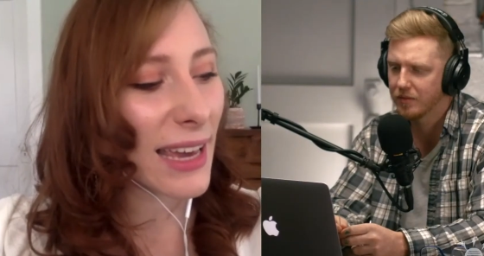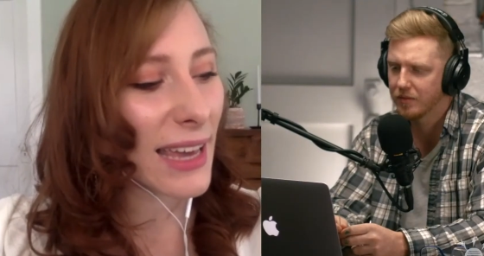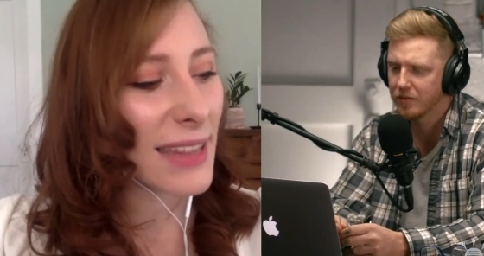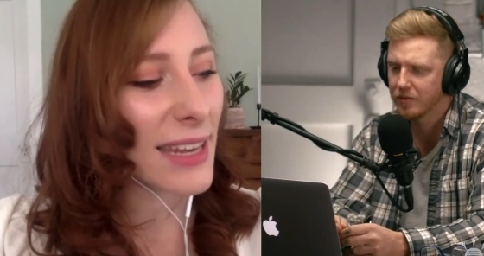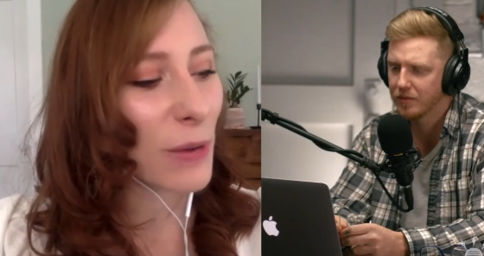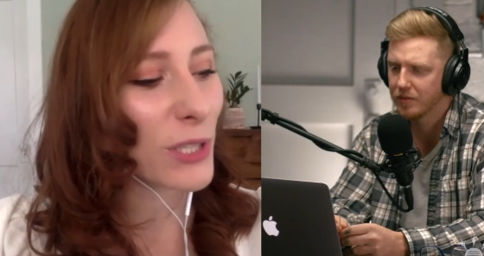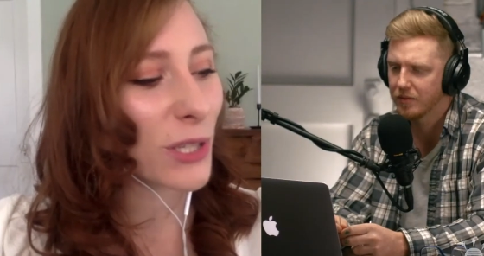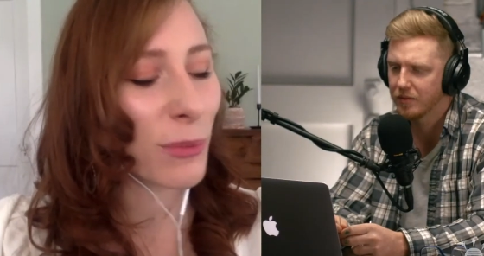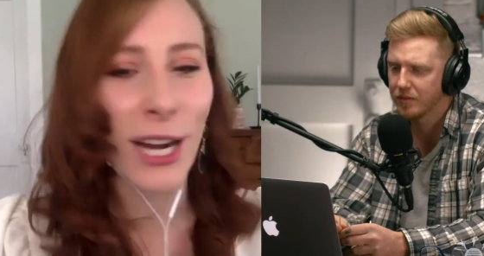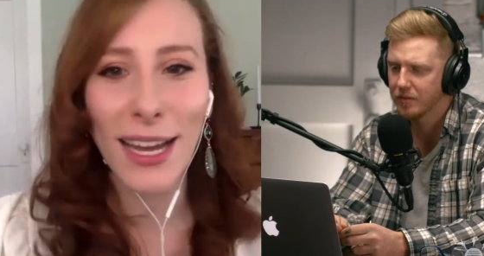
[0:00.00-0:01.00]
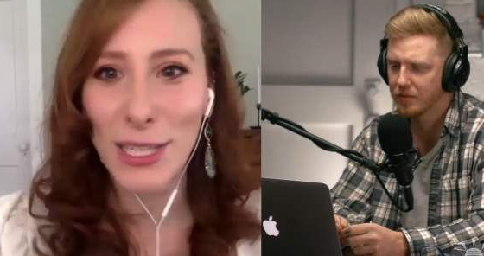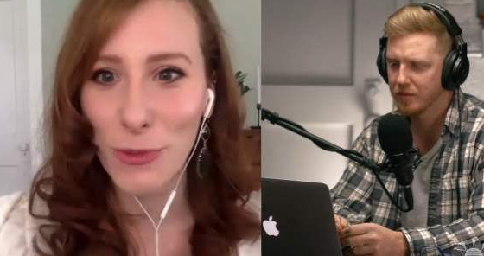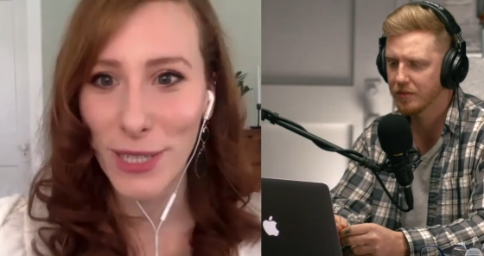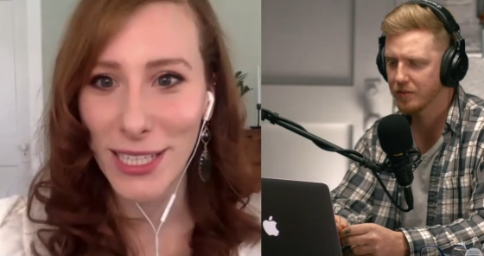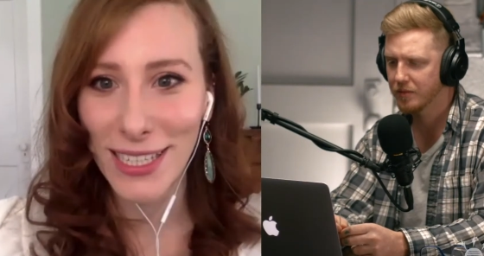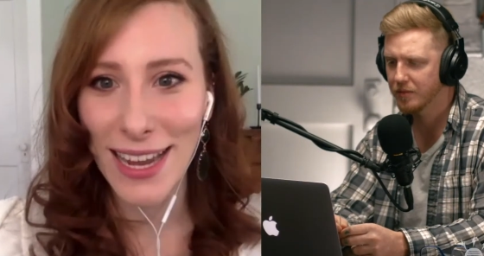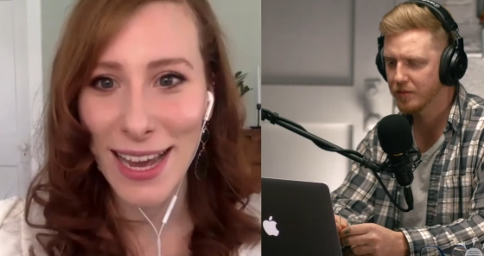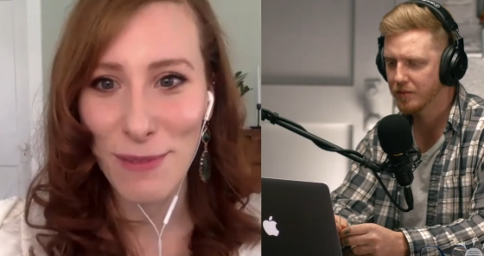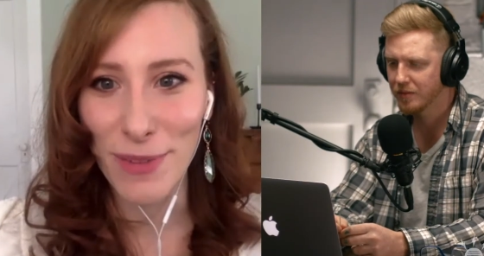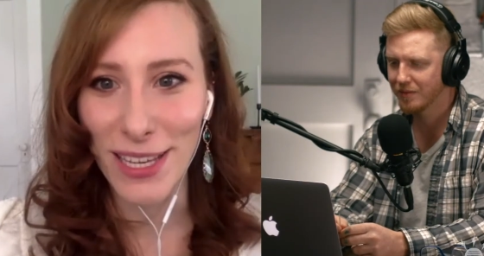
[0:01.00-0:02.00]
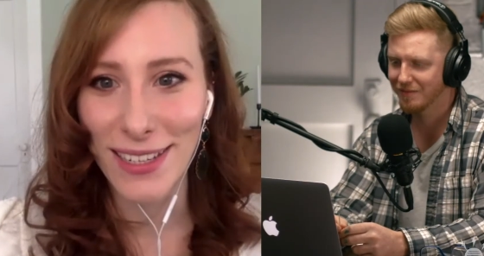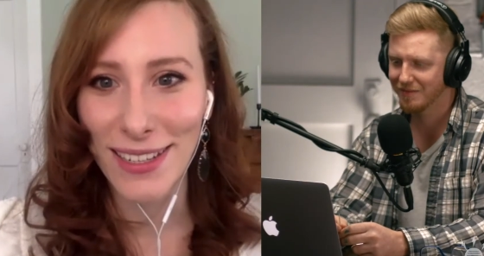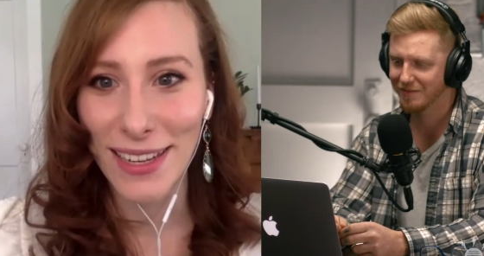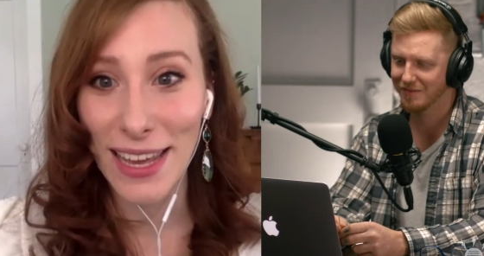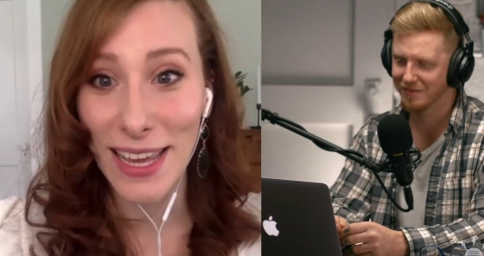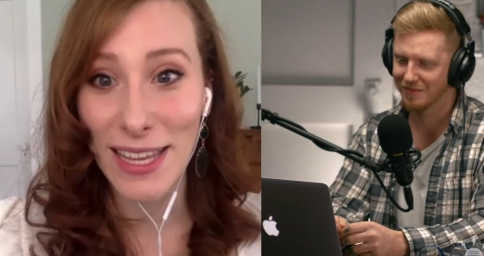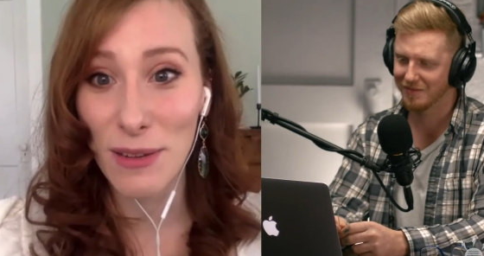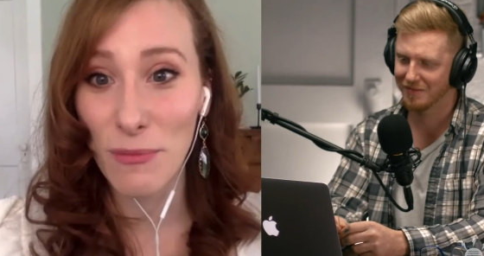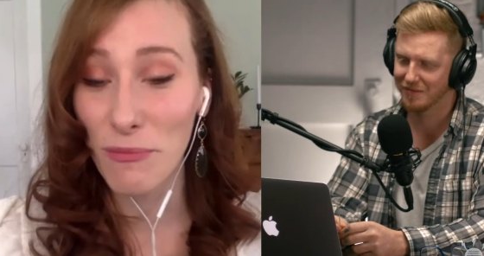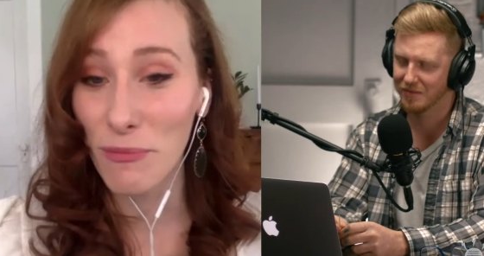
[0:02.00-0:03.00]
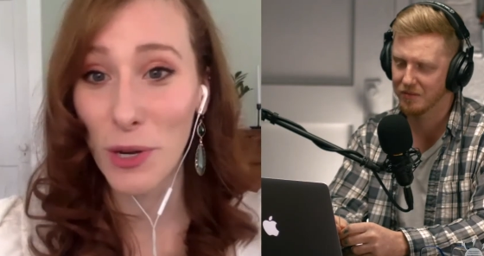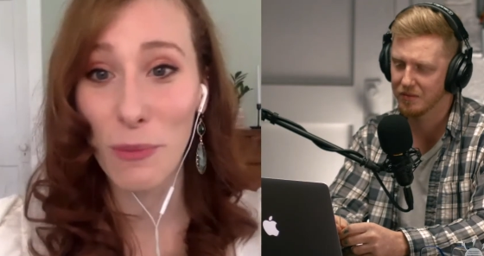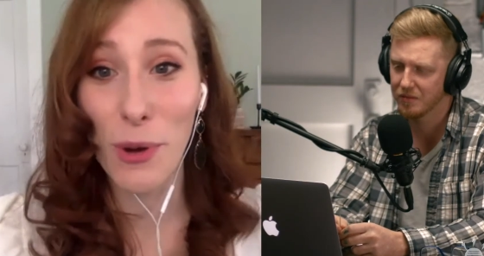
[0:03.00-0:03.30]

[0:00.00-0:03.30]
Speaker 1: and then I was surprised when it didn't happen. Mm. And, you know,